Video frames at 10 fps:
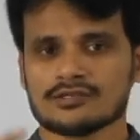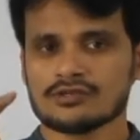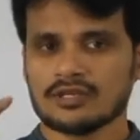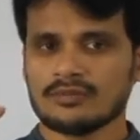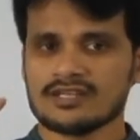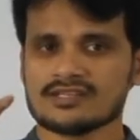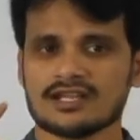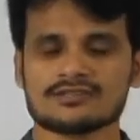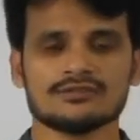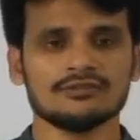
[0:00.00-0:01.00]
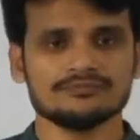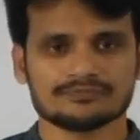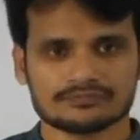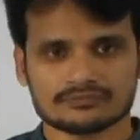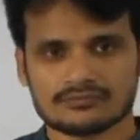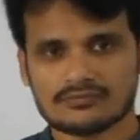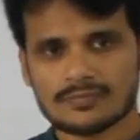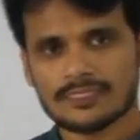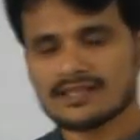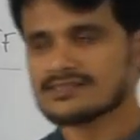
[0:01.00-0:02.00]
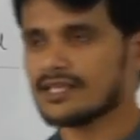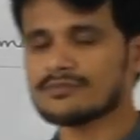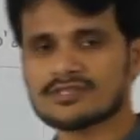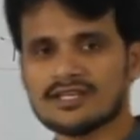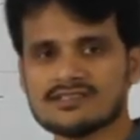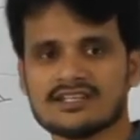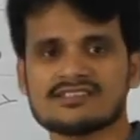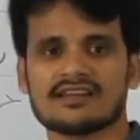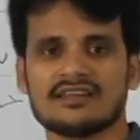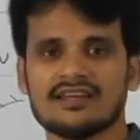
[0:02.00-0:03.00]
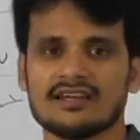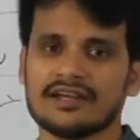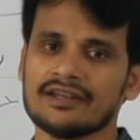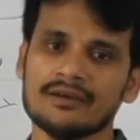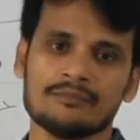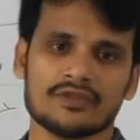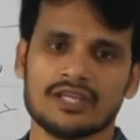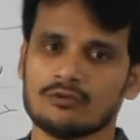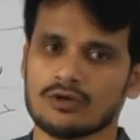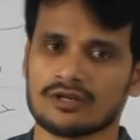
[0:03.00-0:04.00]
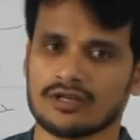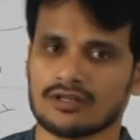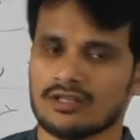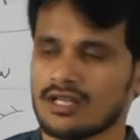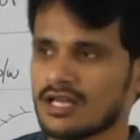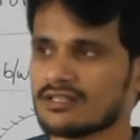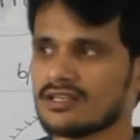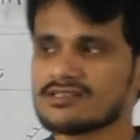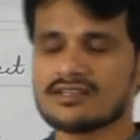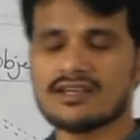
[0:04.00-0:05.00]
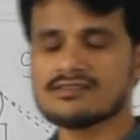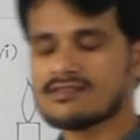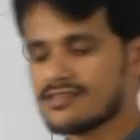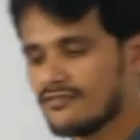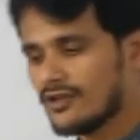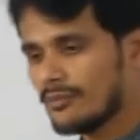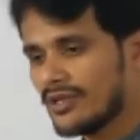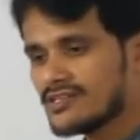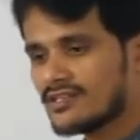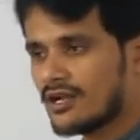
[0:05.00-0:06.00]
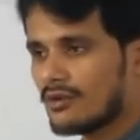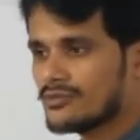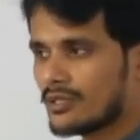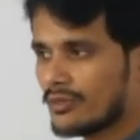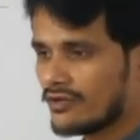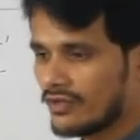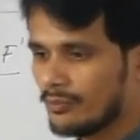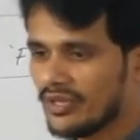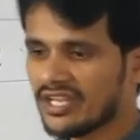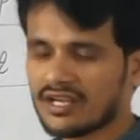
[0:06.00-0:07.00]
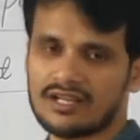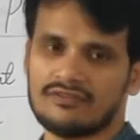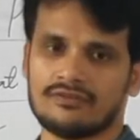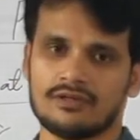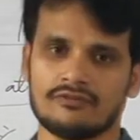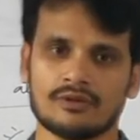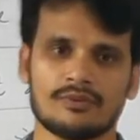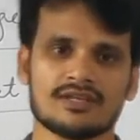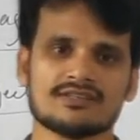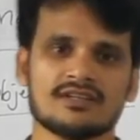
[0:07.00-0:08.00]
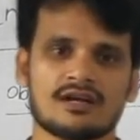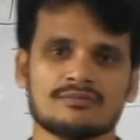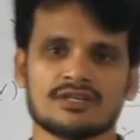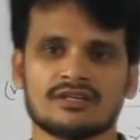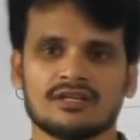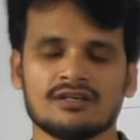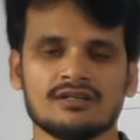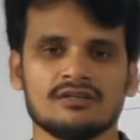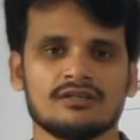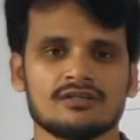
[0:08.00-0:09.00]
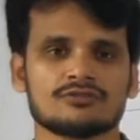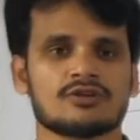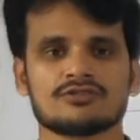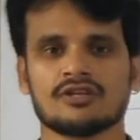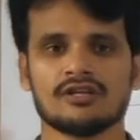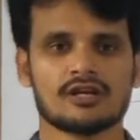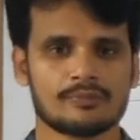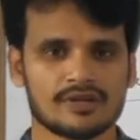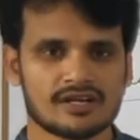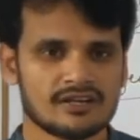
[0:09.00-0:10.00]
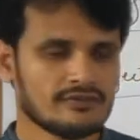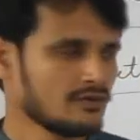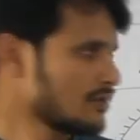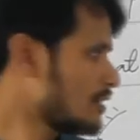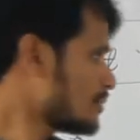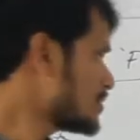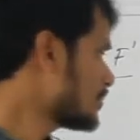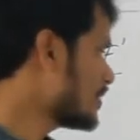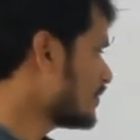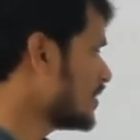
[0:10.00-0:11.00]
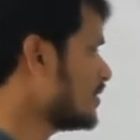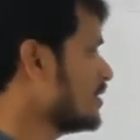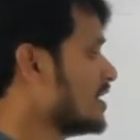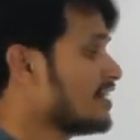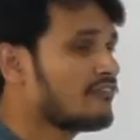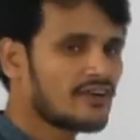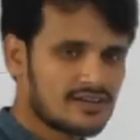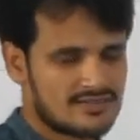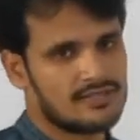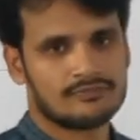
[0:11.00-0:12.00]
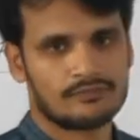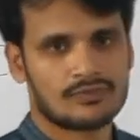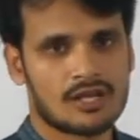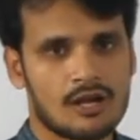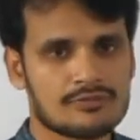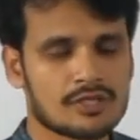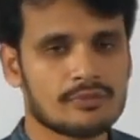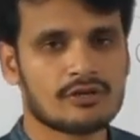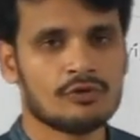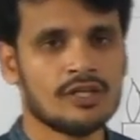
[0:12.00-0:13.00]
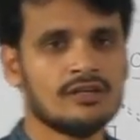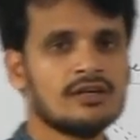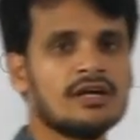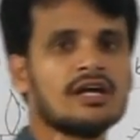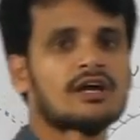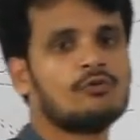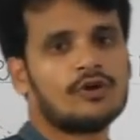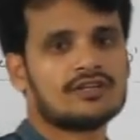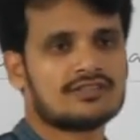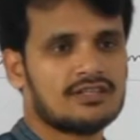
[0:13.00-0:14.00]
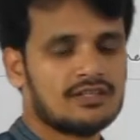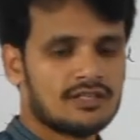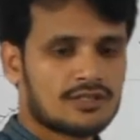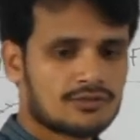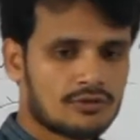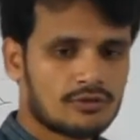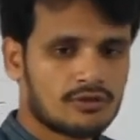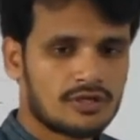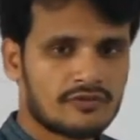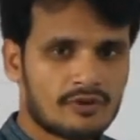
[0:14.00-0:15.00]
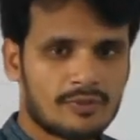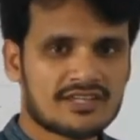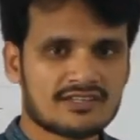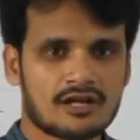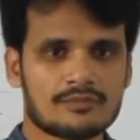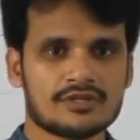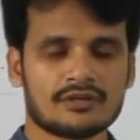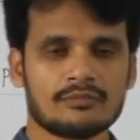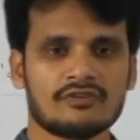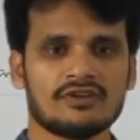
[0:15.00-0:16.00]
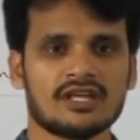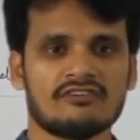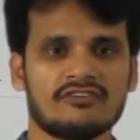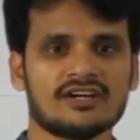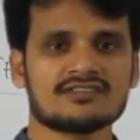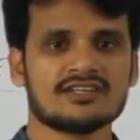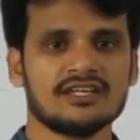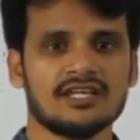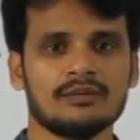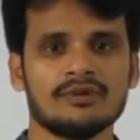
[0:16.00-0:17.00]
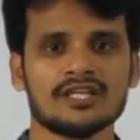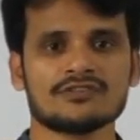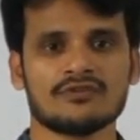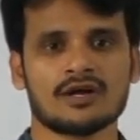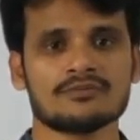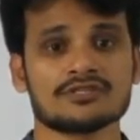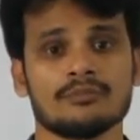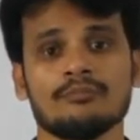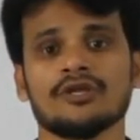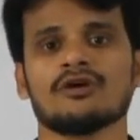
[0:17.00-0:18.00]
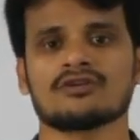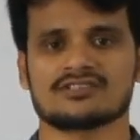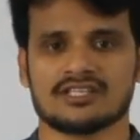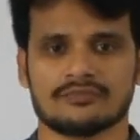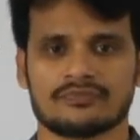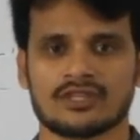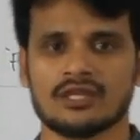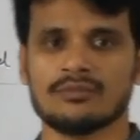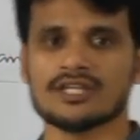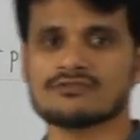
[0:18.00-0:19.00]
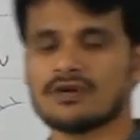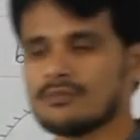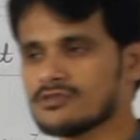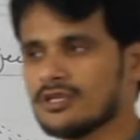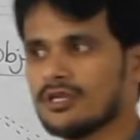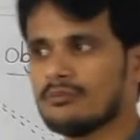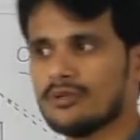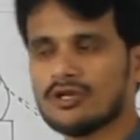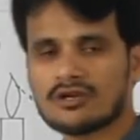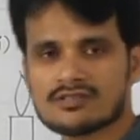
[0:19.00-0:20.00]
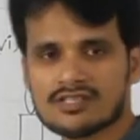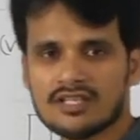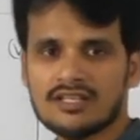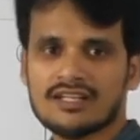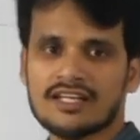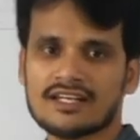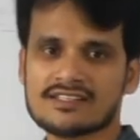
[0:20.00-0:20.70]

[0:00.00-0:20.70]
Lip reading: So image also same size, it's a real and a inverted. And the next case is, if you are placing object between P and F, if you are placing object at a, sorry, not P and F, object between F and C, object between F and C. So if you are placing object between F and C, image forms beyond C. Image forms beyond C.